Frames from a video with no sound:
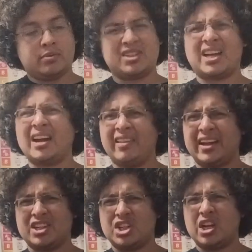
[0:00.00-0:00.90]
which is kind of
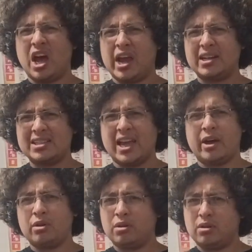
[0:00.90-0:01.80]
like a G9
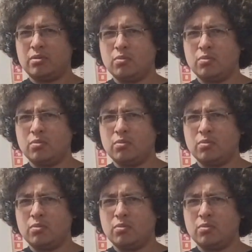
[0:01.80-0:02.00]
sound